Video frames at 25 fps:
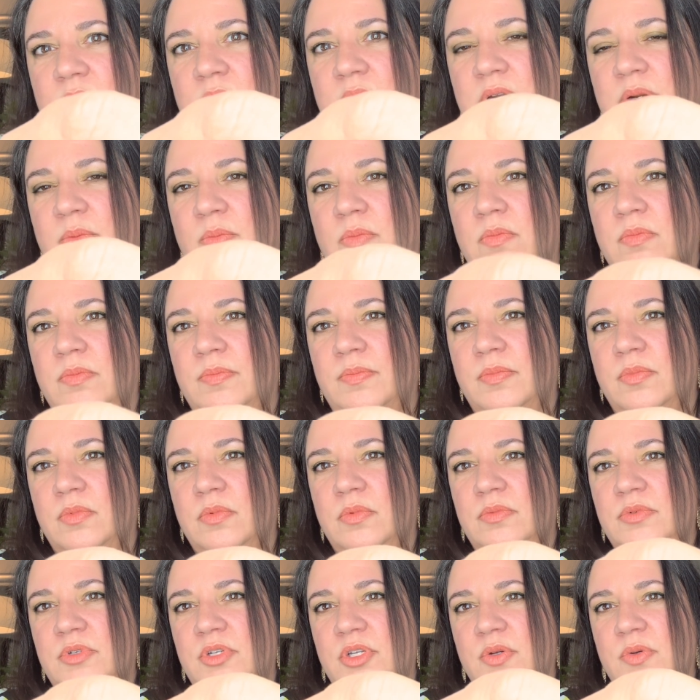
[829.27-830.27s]
what I'm
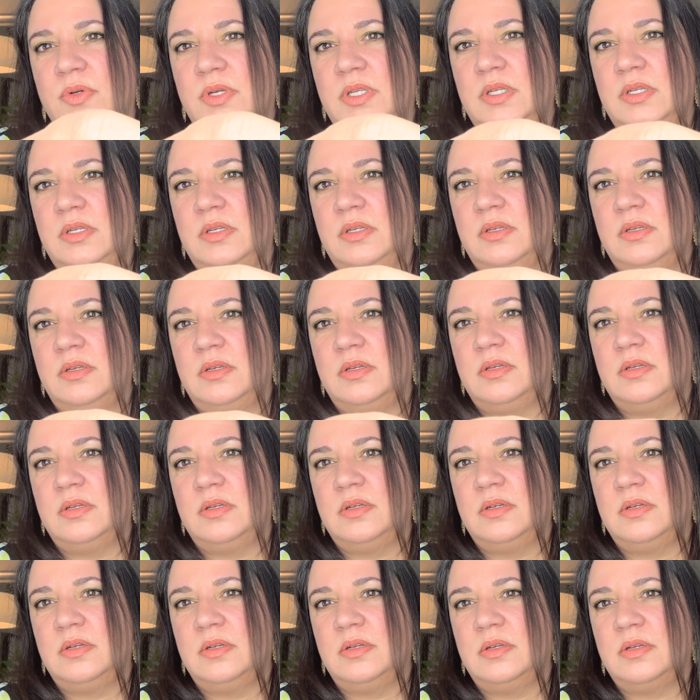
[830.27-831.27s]
doing?
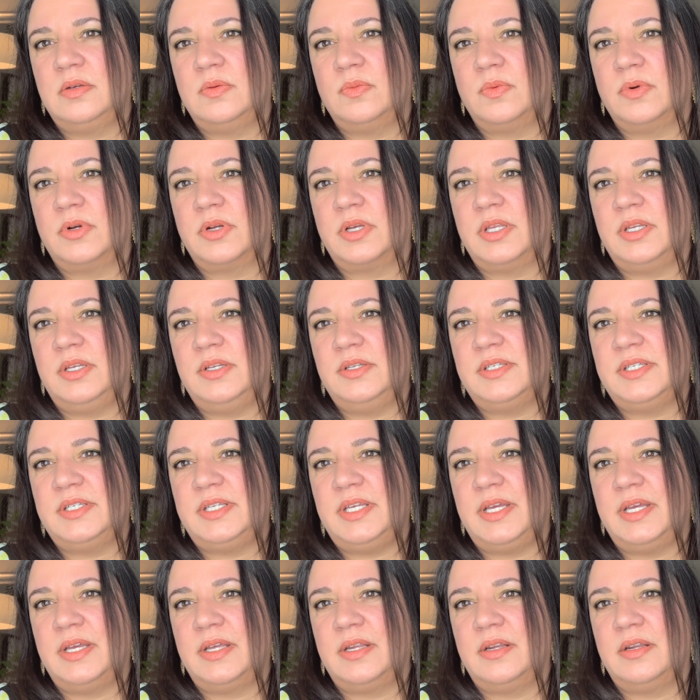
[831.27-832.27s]
Where can you
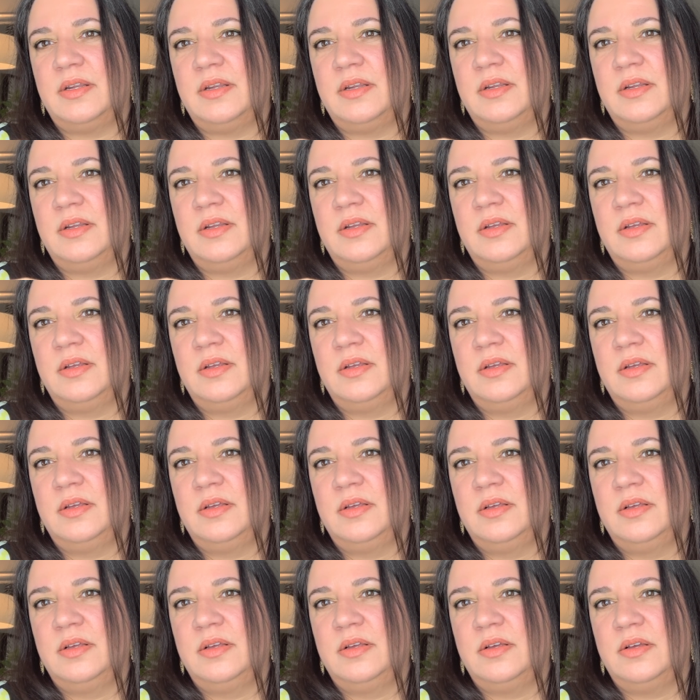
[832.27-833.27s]
see it?
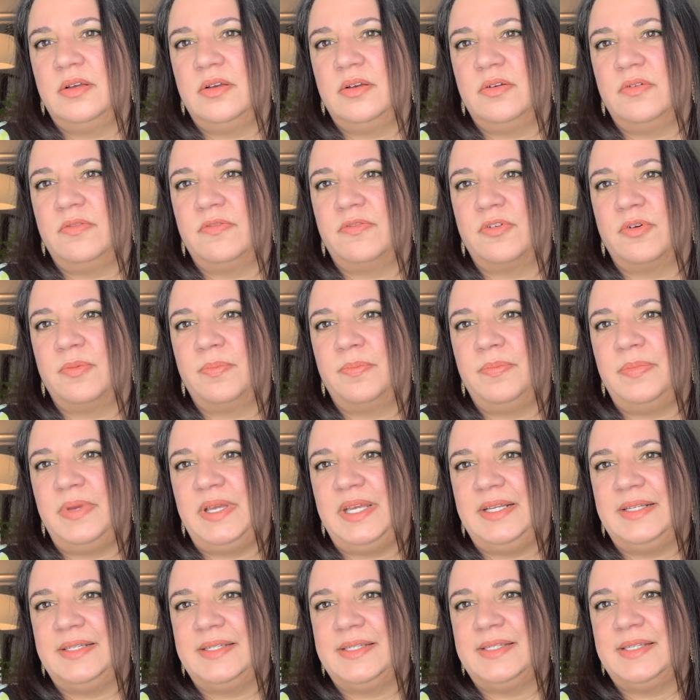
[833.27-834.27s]
Oh, for
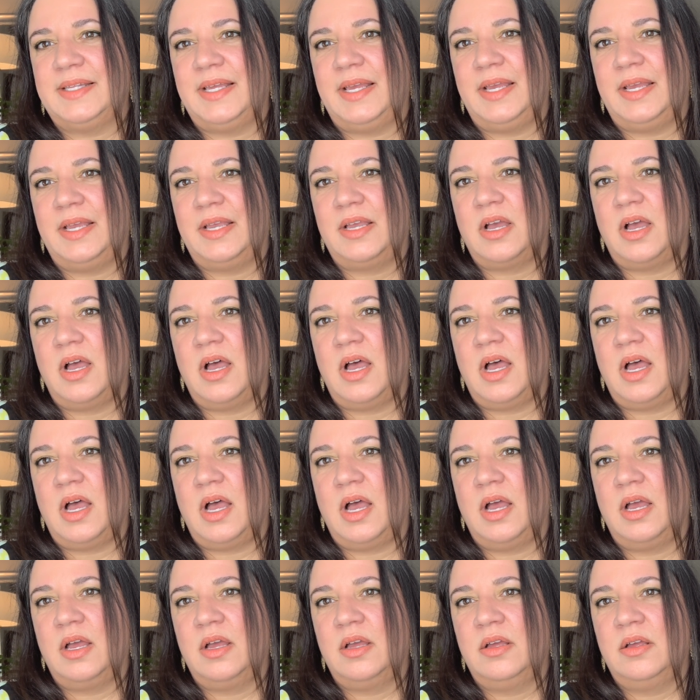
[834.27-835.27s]
Pete's sake.
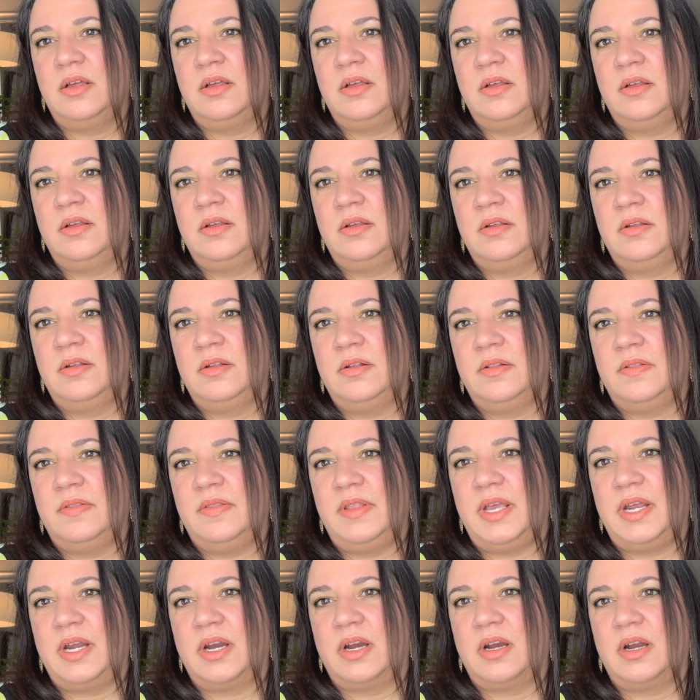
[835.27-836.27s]
Aha!
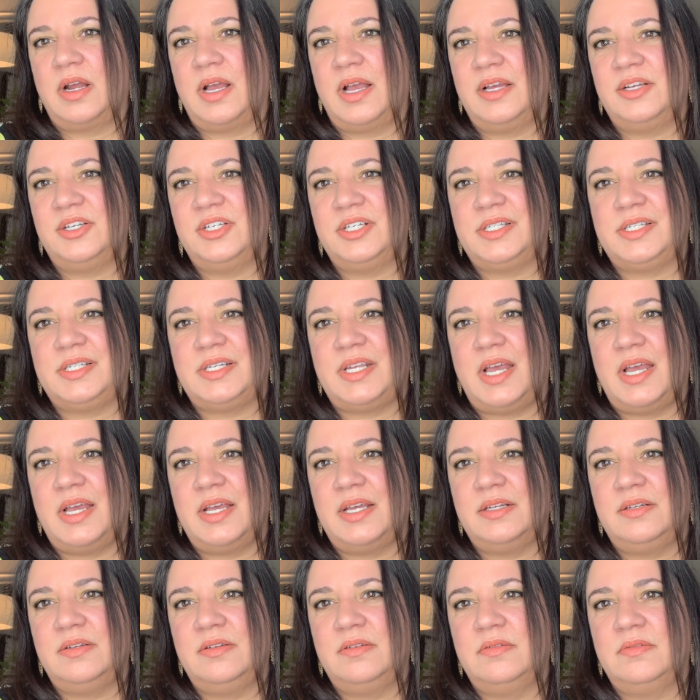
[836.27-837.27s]
There. I just
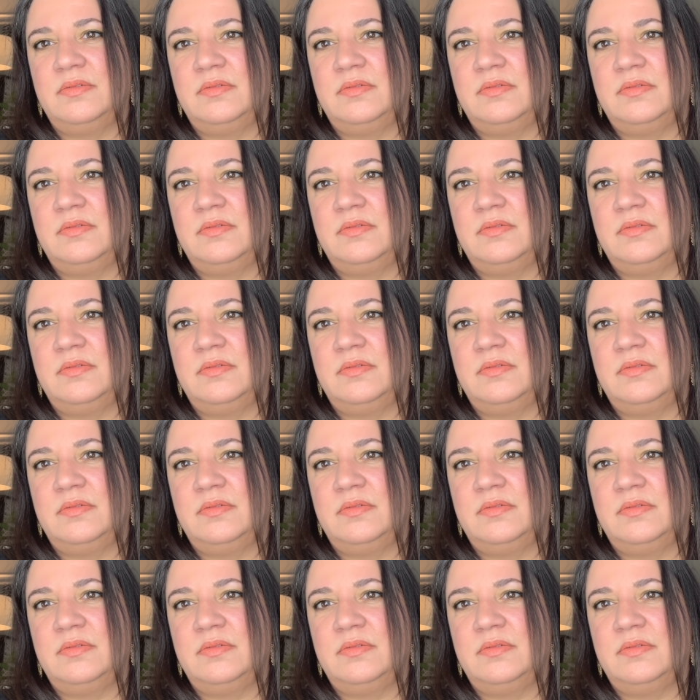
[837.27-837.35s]
tied,